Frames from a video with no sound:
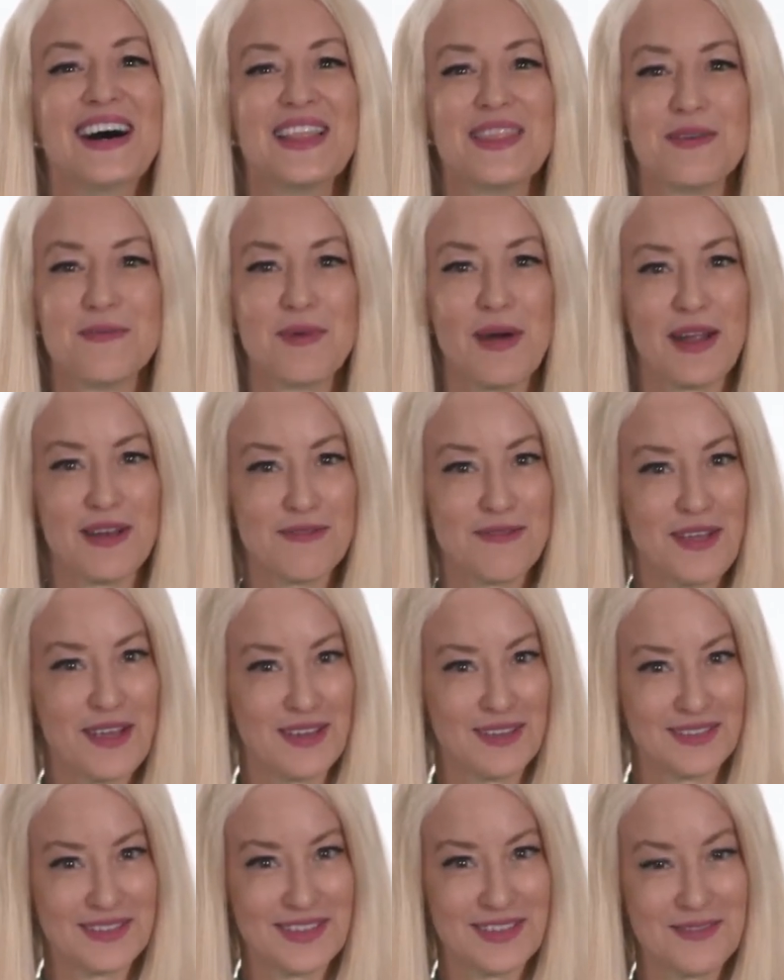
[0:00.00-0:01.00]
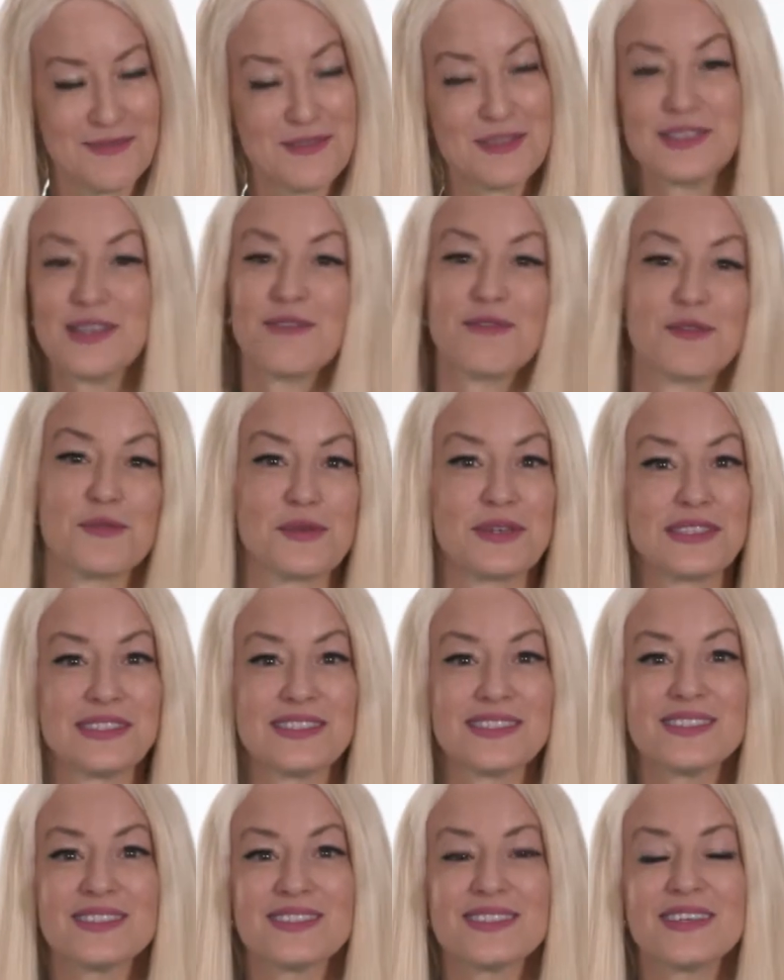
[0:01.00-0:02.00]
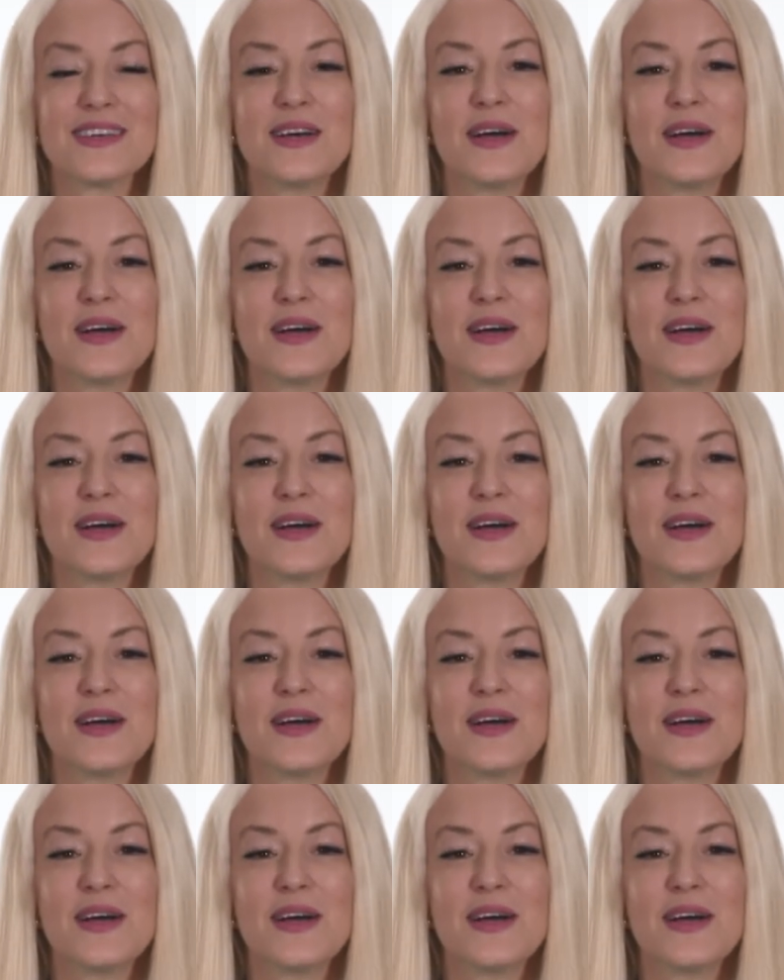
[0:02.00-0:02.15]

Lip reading: The brand failed for several reasons.